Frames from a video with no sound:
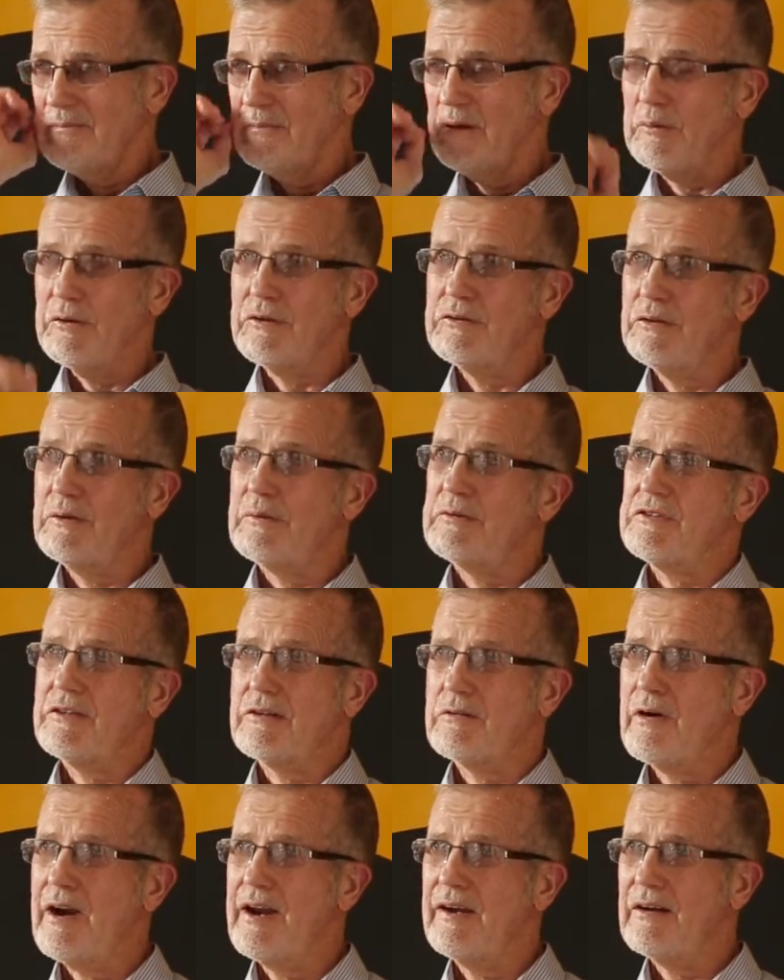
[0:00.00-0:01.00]
But we thought it was a
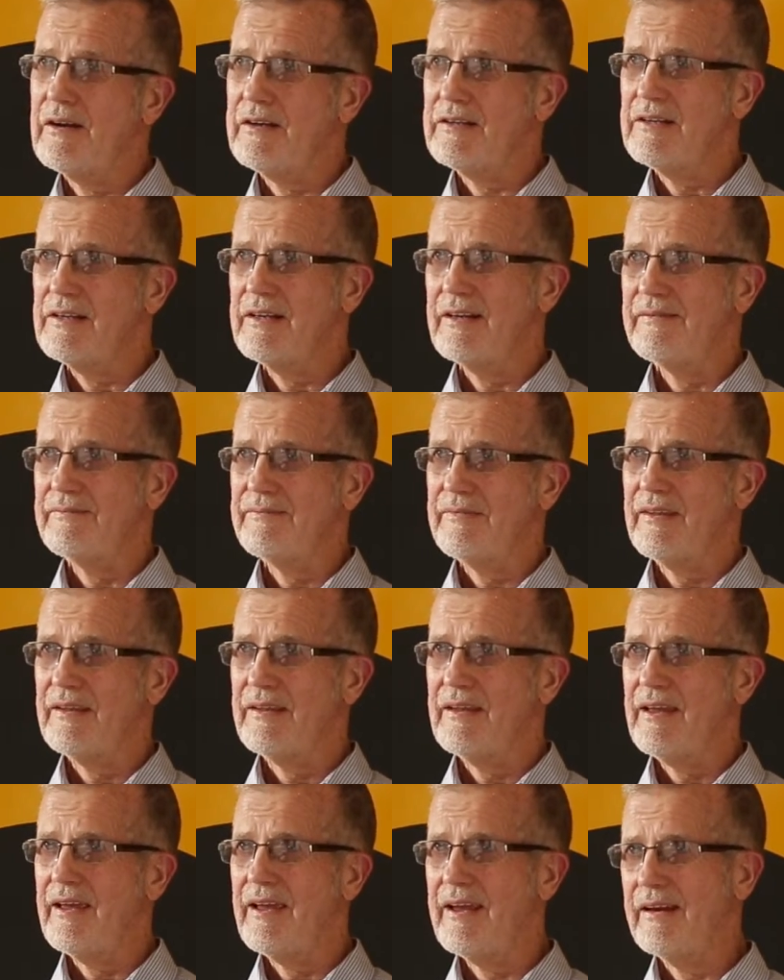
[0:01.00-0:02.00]
great idea.
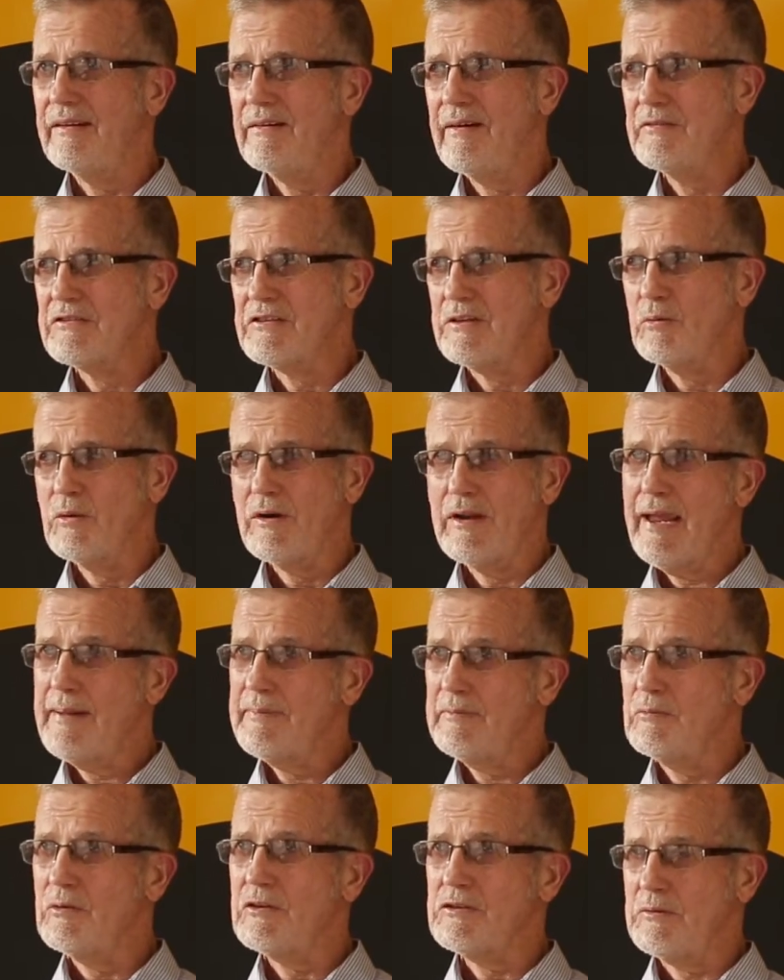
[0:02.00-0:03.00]
And obviously what
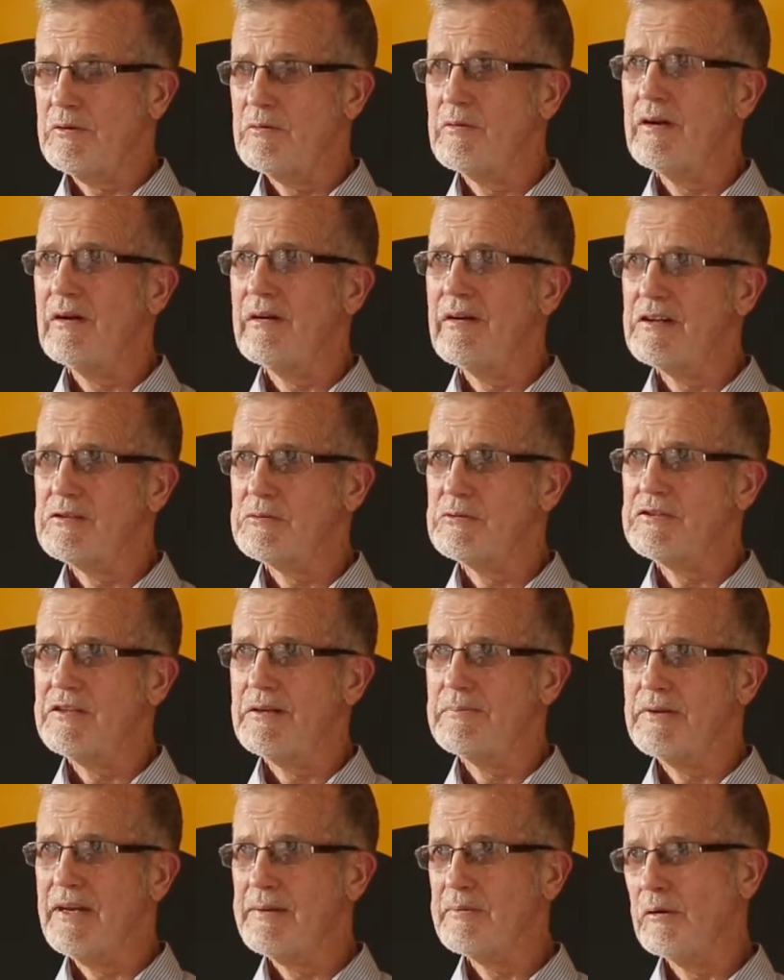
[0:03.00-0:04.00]
happened was, we realised, was
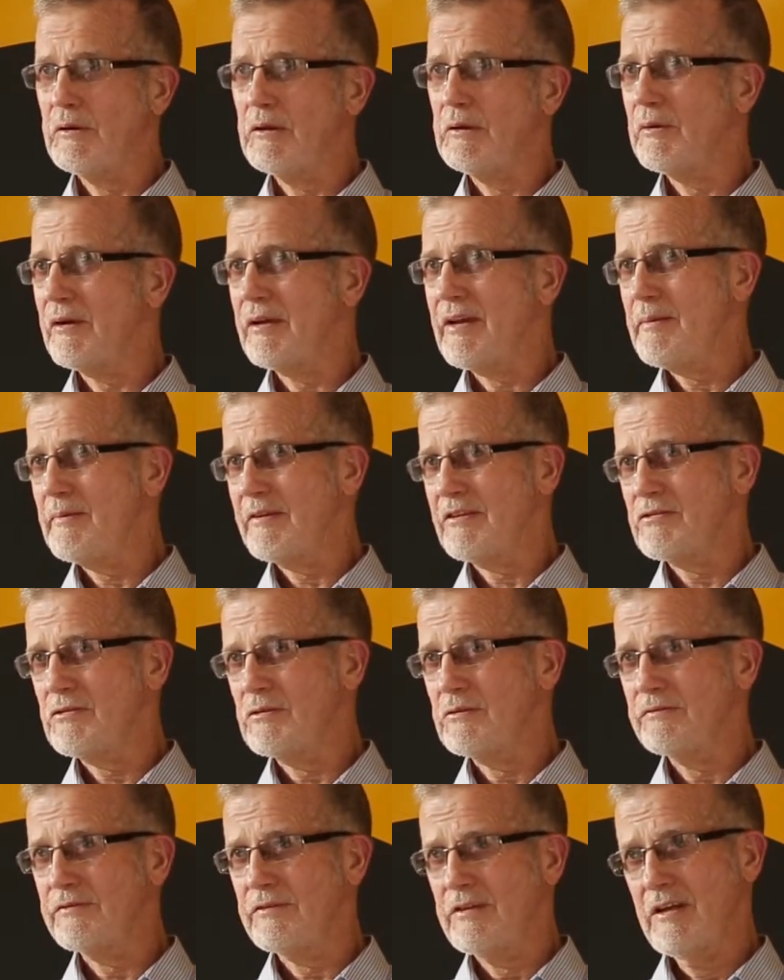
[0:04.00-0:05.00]
that people who were coming
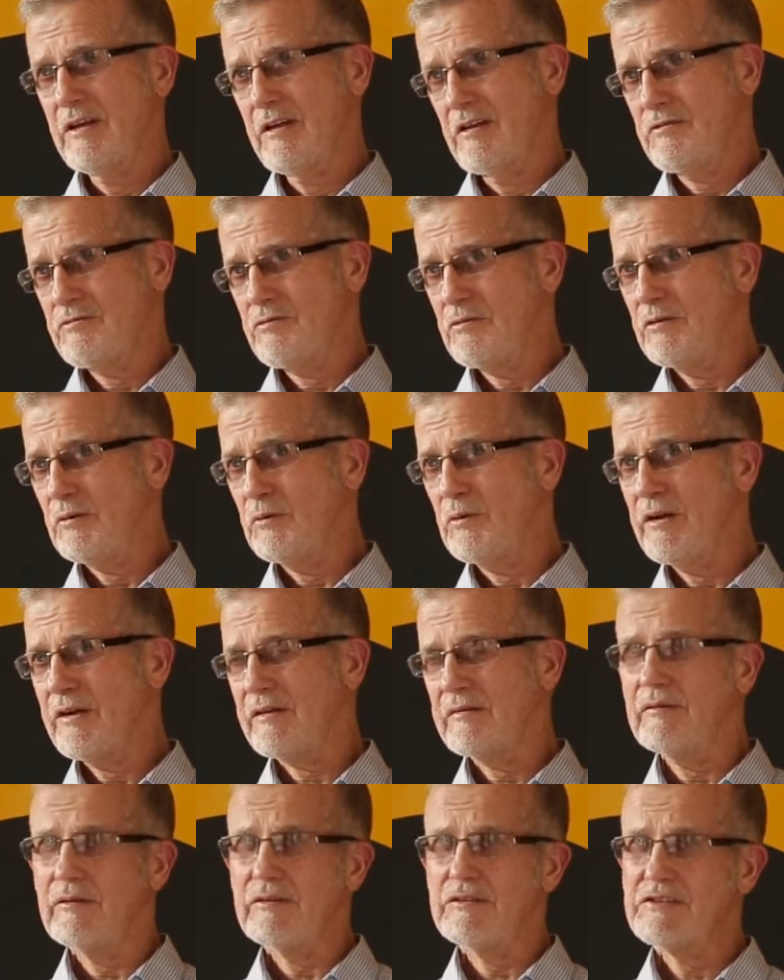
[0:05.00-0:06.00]
through the
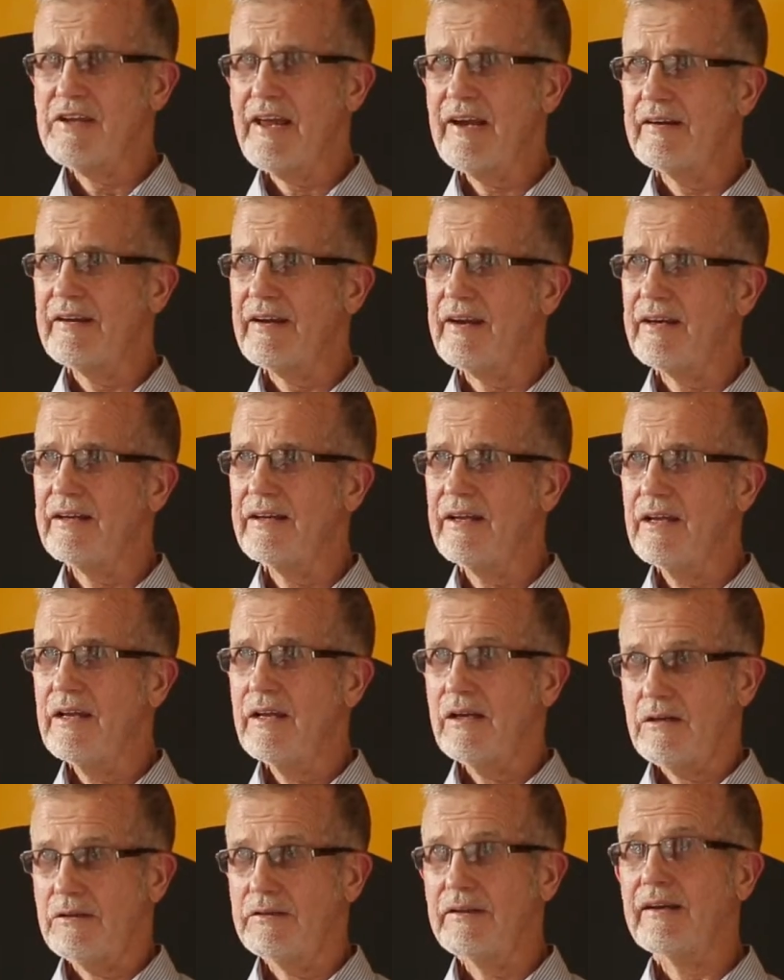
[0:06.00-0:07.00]
week and on Saturday
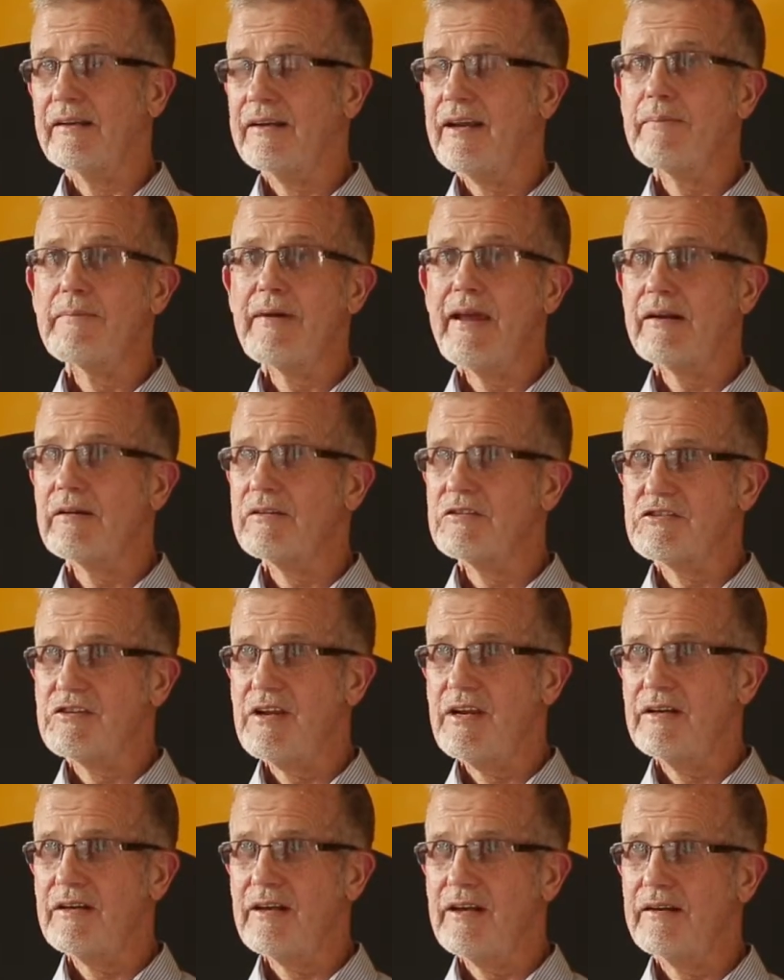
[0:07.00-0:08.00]
could then come back on
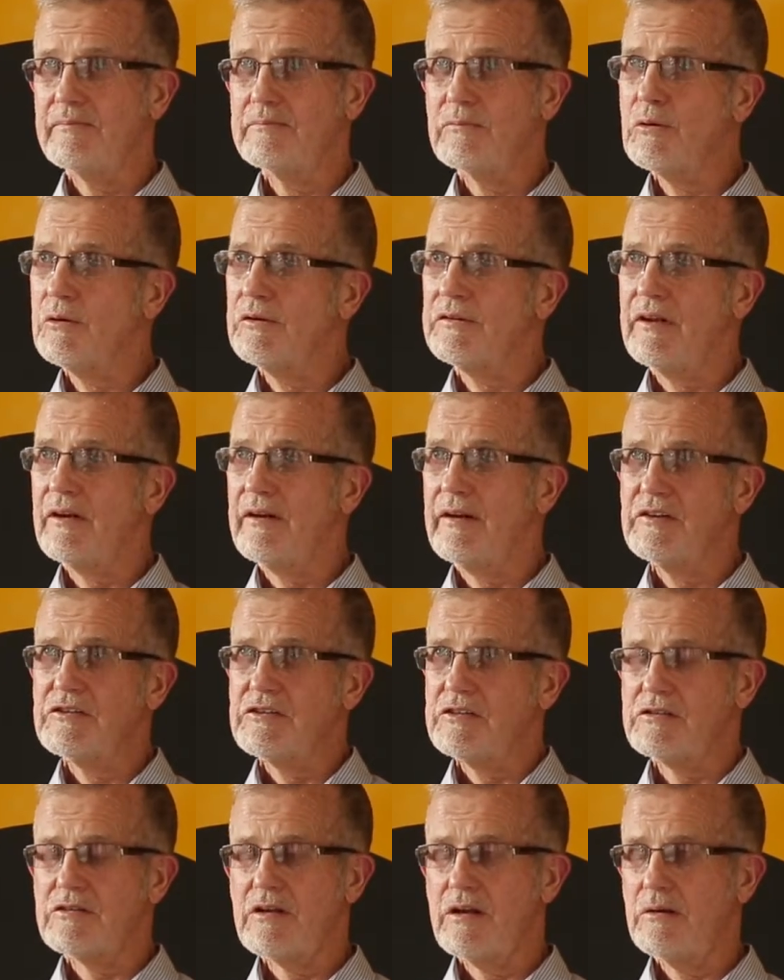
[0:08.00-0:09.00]
Sunday more at their
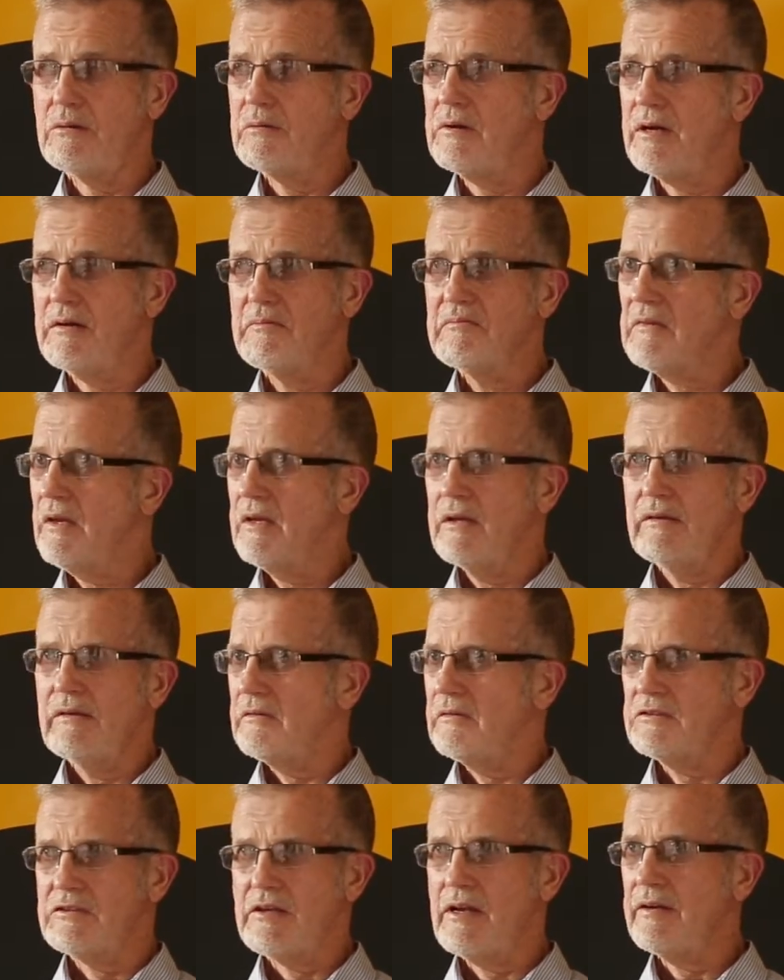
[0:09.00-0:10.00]
leisure. So
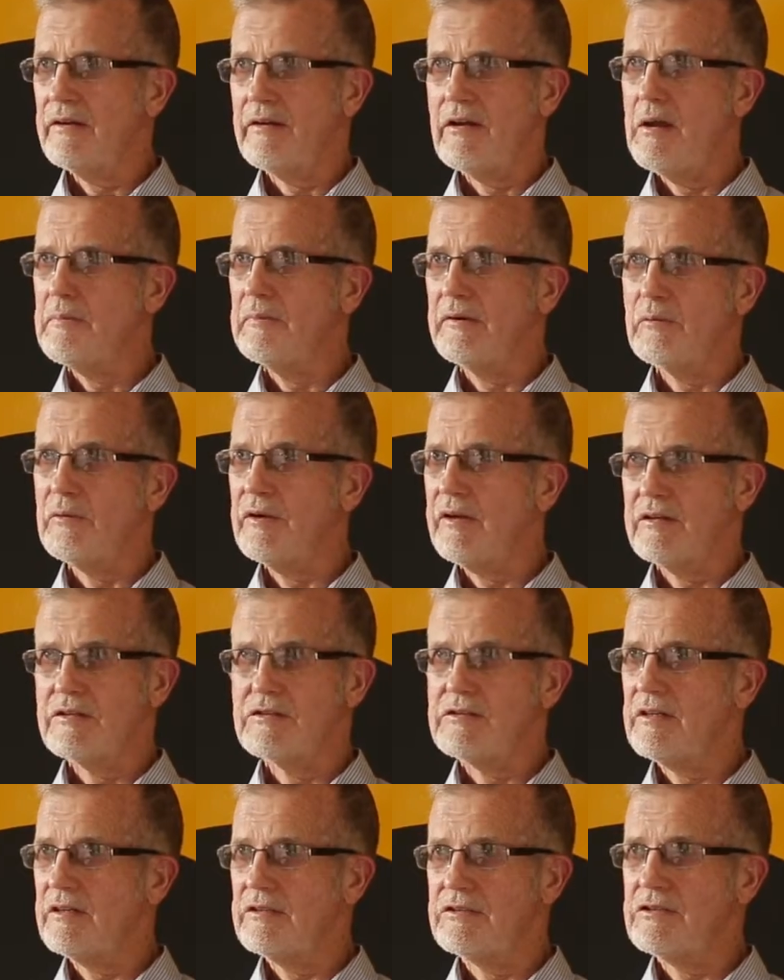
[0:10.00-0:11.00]
Sunday opening, we can
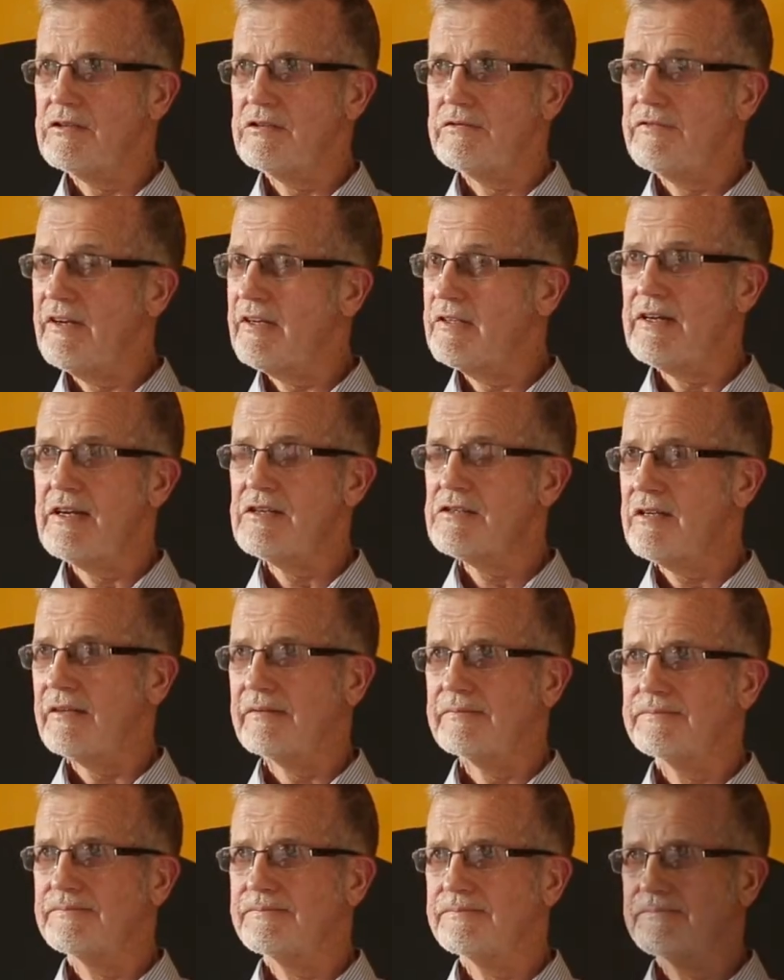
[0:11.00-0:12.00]
see, is just fantastic.